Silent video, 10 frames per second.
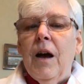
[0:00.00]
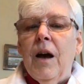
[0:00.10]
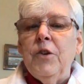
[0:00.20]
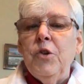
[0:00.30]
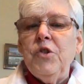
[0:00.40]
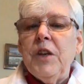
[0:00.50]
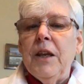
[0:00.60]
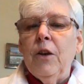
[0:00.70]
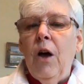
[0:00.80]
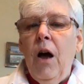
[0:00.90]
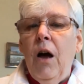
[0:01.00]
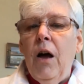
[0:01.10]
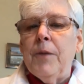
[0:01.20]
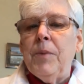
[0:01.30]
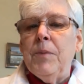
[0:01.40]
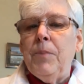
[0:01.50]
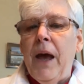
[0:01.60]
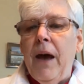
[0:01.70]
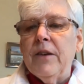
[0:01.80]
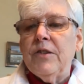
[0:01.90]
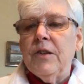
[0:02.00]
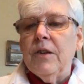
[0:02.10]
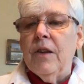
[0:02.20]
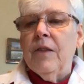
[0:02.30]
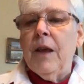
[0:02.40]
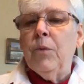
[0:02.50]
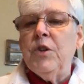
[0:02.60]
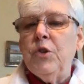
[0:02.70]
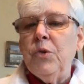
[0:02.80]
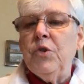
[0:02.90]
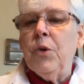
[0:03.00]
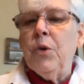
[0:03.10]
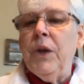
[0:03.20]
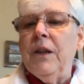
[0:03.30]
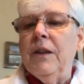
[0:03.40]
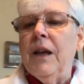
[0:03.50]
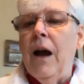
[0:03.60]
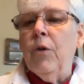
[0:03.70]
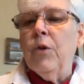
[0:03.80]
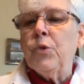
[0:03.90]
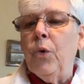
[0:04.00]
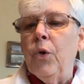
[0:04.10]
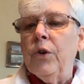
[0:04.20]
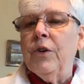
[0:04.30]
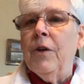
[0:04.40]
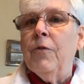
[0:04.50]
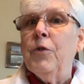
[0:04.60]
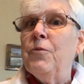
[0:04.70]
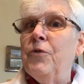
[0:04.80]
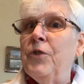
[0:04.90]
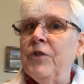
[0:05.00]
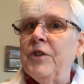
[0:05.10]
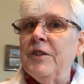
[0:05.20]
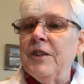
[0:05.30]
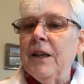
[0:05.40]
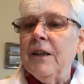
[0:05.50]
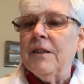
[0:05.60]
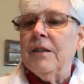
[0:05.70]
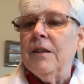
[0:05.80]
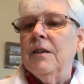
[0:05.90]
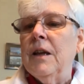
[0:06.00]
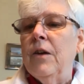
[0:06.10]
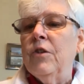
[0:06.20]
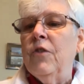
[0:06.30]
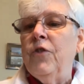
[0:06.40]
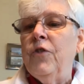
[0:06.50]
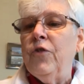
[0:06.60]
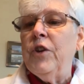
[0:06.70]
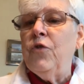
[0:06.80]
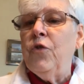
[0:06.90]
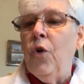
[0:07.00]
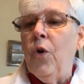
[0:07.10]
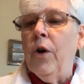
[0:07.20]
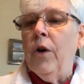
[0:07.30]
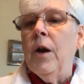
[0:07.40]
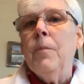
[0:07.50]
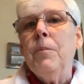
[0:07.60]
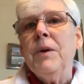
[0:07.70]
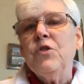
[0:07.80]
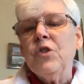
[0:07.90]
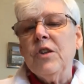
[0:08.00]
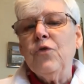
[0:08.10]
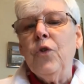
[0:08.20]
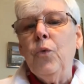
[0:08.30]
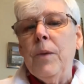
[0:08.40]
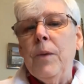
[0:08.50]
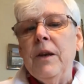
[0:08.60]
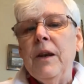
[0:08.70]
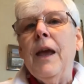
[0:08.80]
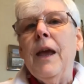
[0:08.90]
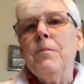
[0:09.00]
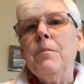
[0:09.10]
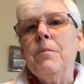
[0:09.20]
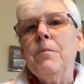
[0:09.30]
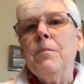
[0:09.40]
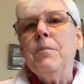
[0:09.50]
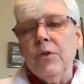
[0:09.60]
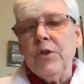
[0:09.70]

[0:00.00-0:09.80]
A new state law had been passed that reduced the weekly hours worked from 56 down to 54, but just for women and minors.